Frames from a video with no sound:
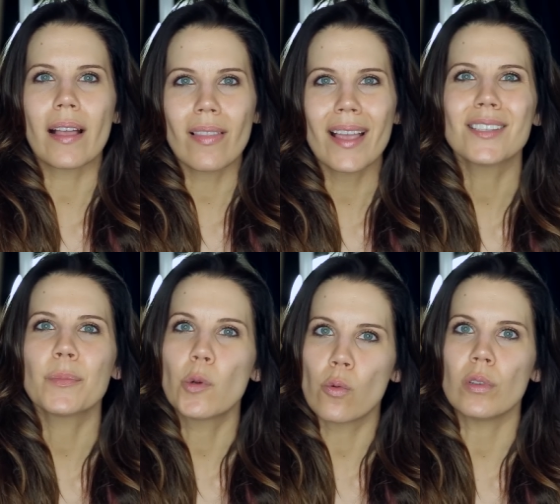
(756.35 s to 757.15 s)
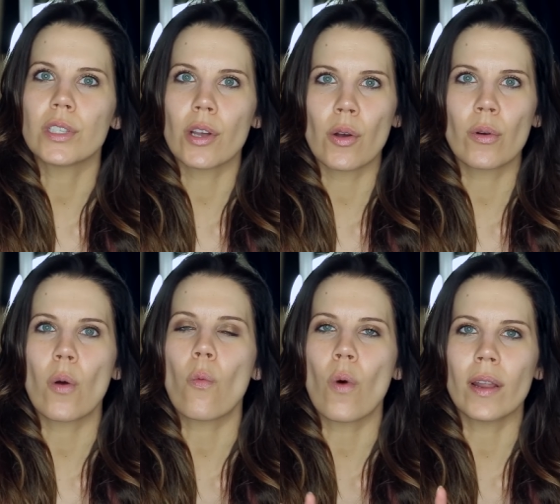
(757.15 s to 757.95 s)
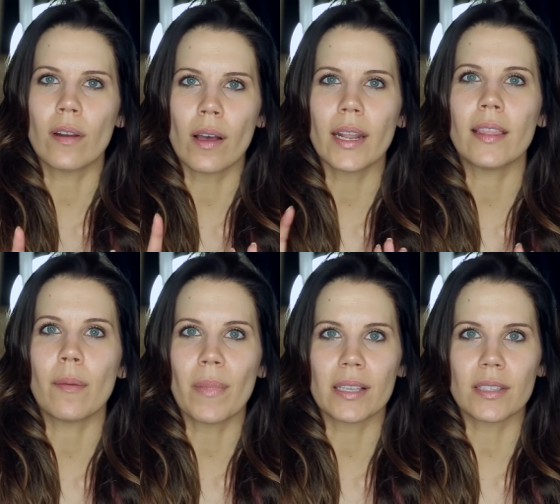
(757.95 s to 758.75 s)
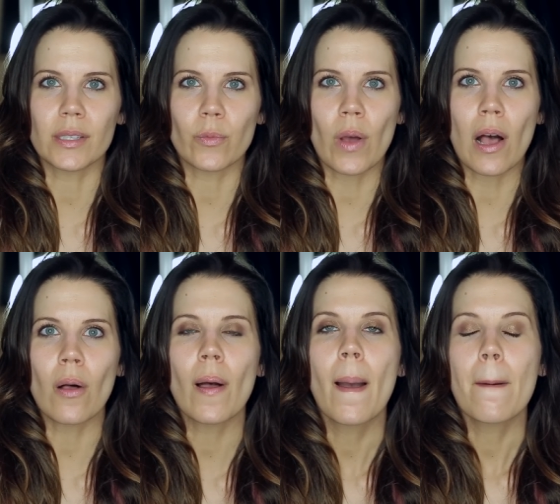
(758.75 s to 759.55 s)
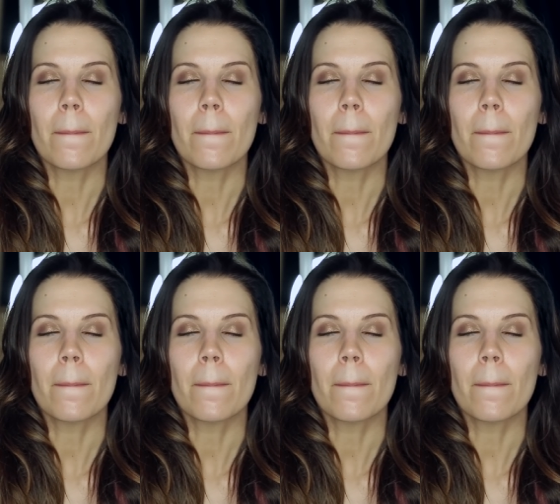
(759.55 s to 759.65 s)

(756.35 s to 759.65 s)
I like some cool tone whatnot in the mix as well,